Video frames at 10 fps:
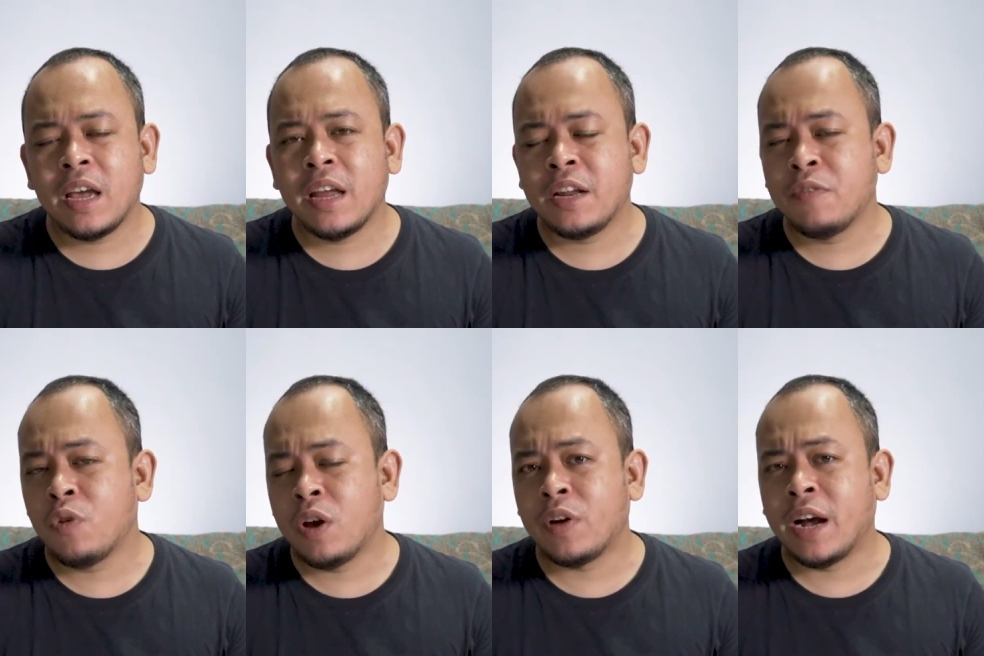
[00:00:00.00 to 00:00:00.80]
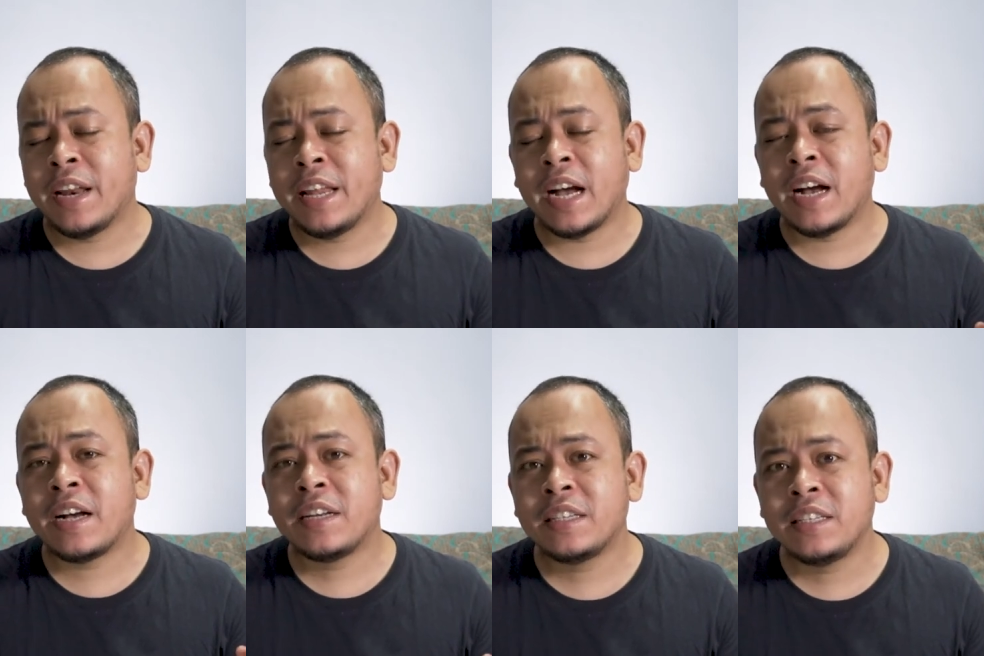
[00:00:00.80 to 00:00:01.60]
And if you have any
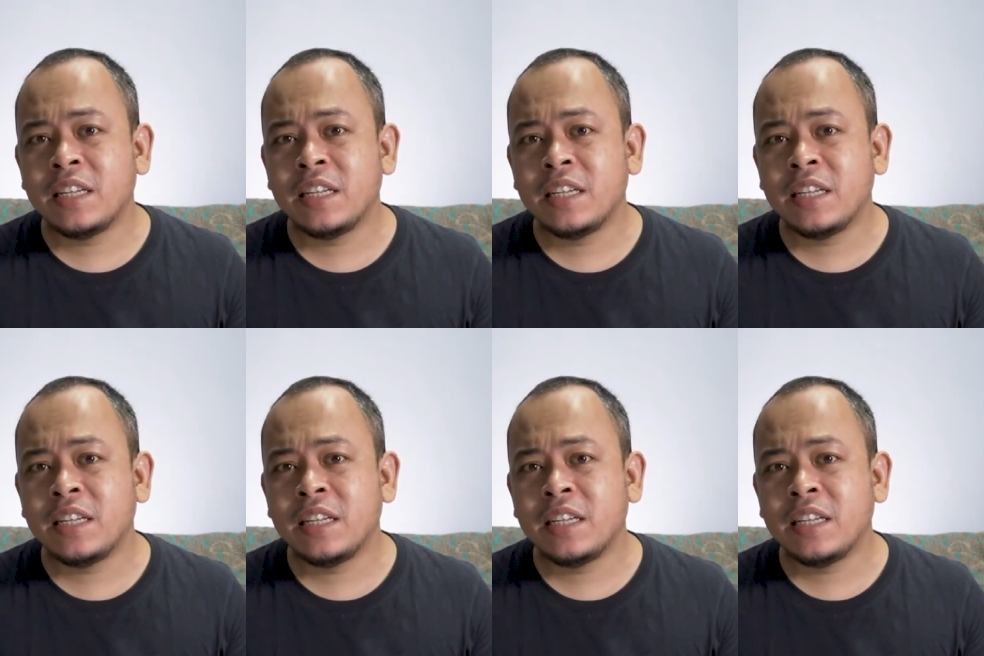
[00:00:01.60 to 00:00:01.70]
other